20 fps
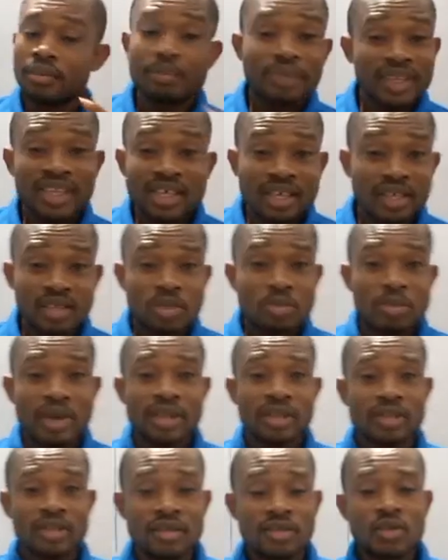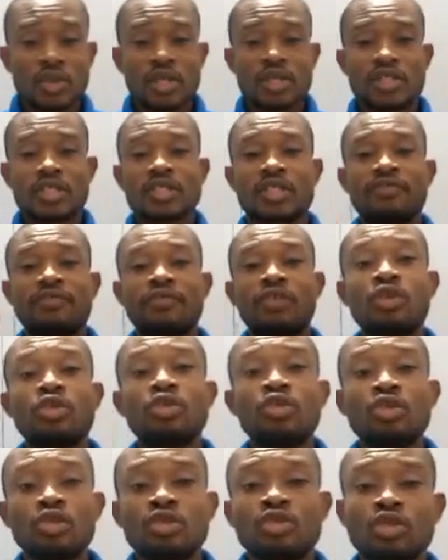Because my interest is for
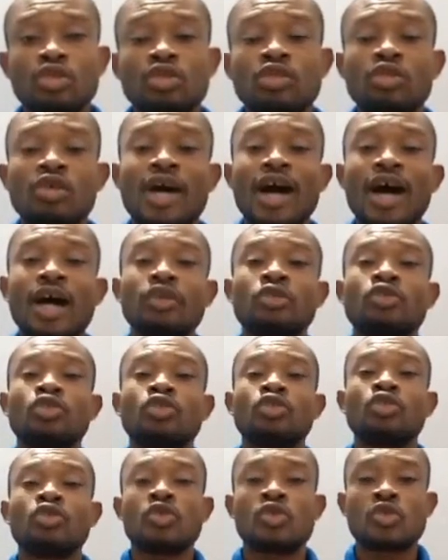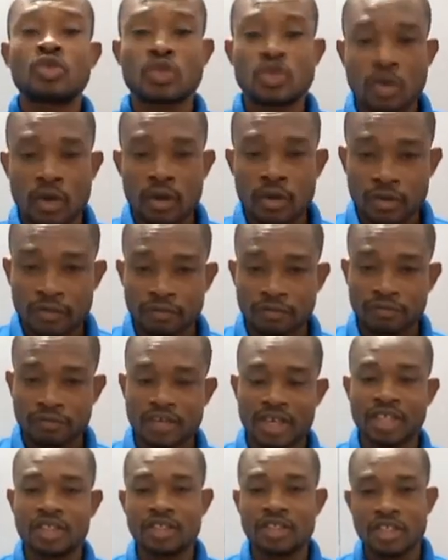you to know how to solve
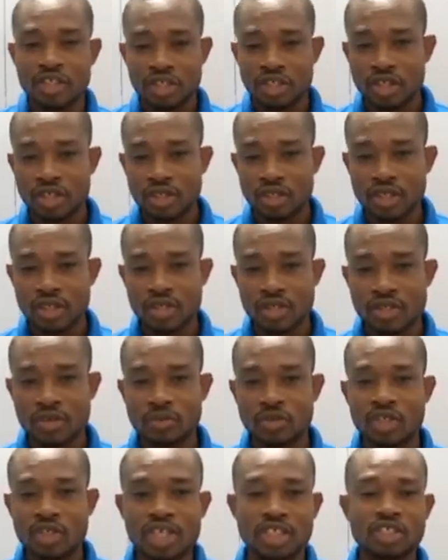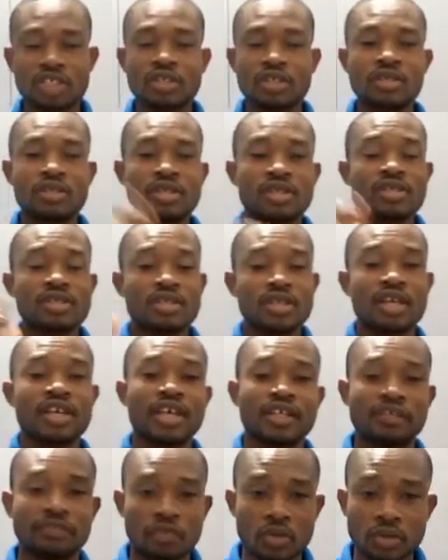addition and subtractions in
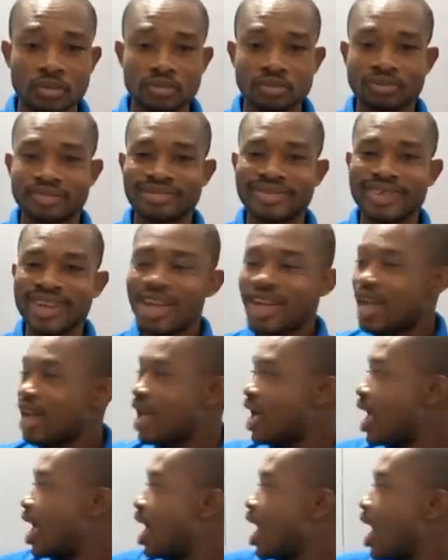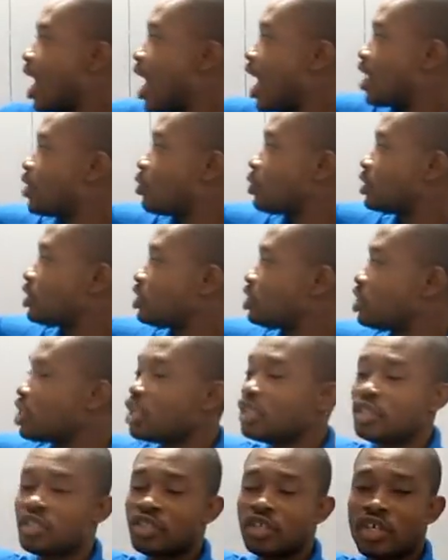standard form, I will
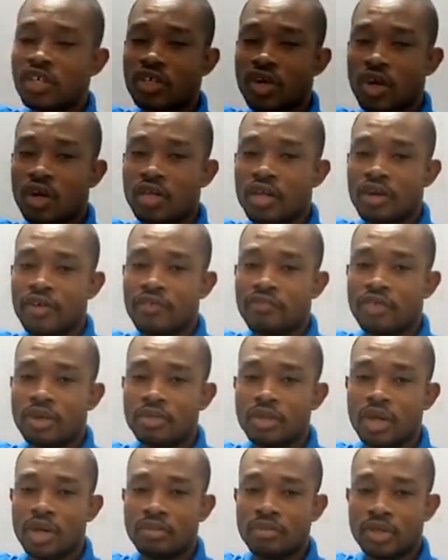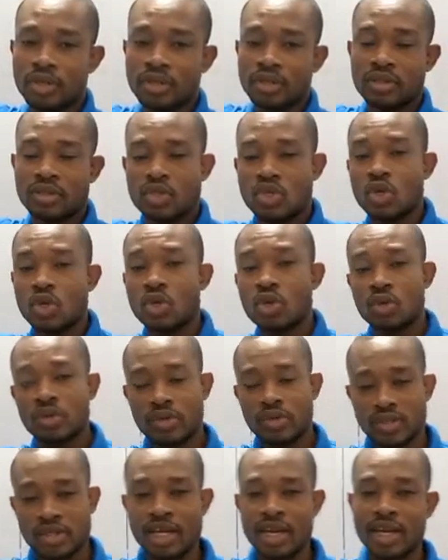change this ordinary form number to
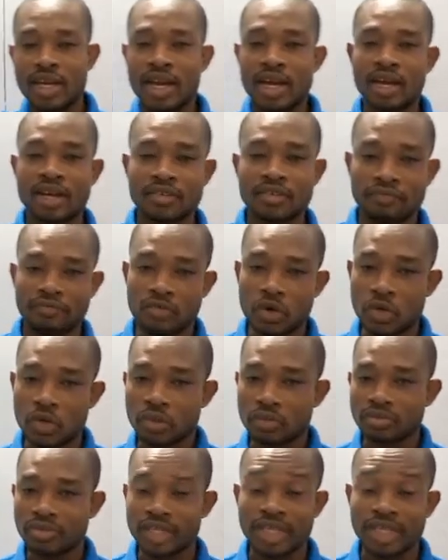standard form.